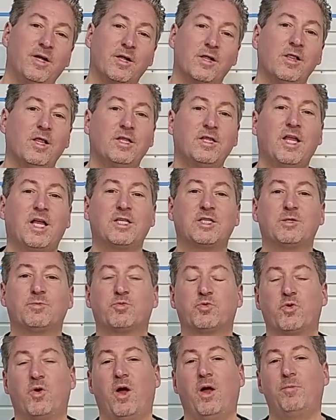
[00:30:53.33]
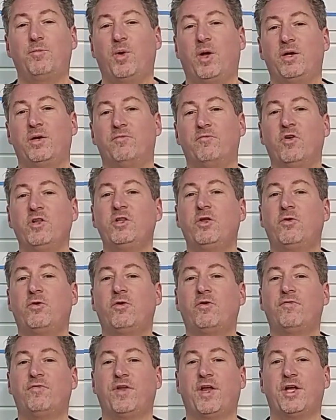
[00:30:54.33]
click that subscribe button and ring the
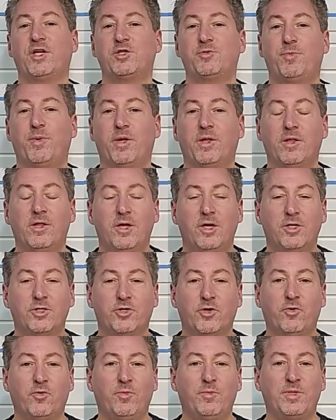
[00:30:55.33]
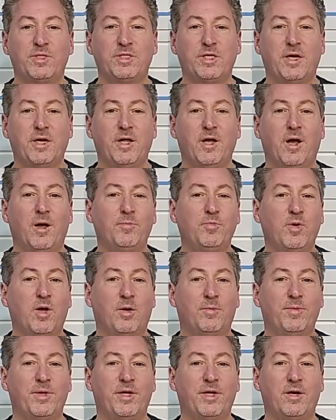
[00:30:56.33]
notification bell so you don't miss any
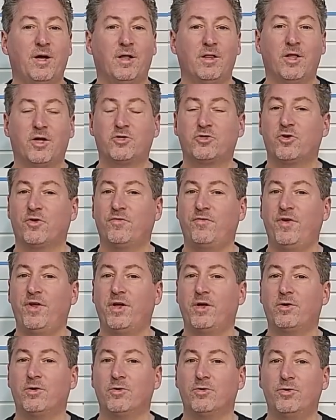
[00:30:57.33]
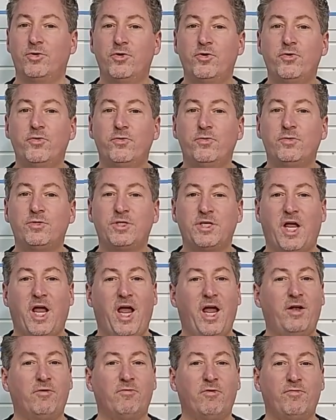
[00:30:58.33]
upcoming electric vehicle news
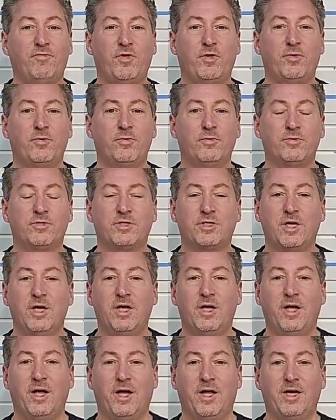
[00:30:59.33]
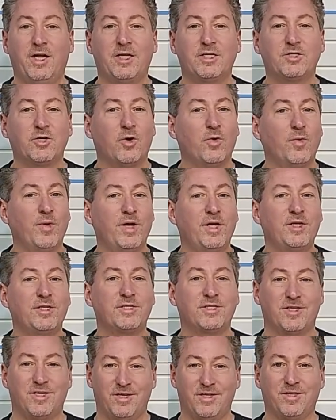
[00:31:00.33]
and reviews. And as
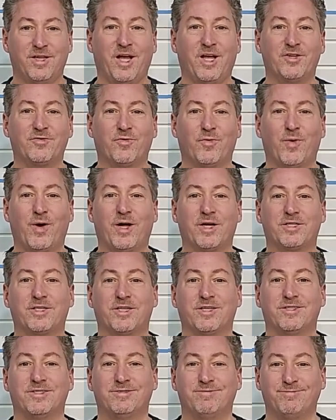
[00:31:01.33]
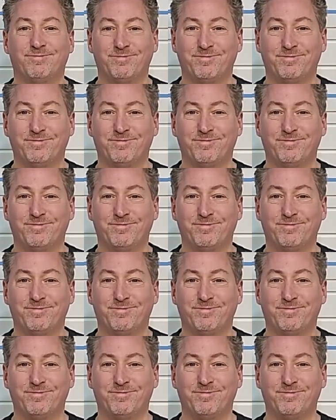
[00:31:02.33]
always, thanks for watching.